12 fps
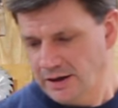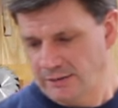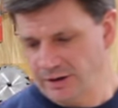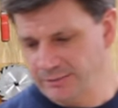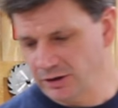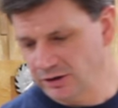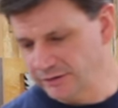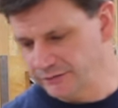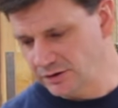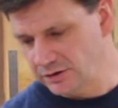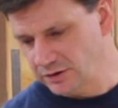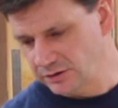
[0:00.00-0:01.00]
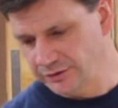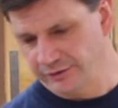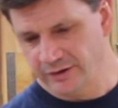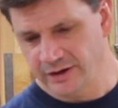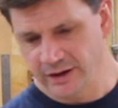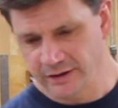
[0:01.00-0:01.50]
and maybe I'll give you a, a
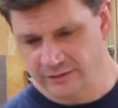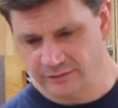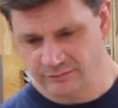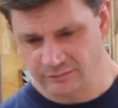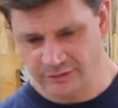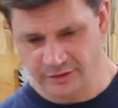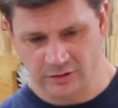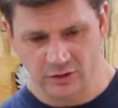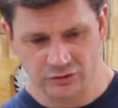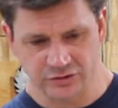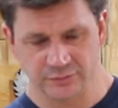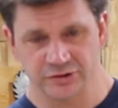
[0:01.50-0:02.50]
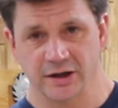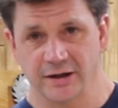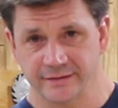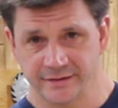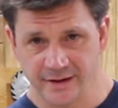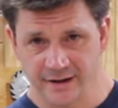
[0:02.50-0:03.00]
little hint with a close-up shot
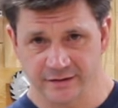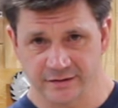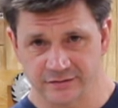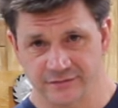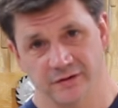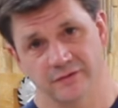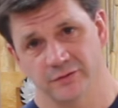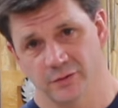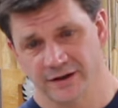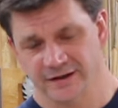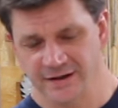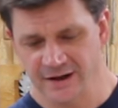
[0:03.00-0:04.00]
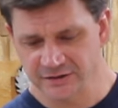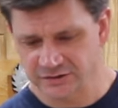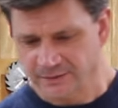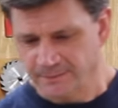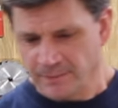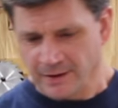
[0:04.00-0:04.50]
at the end of this video if you want to guess.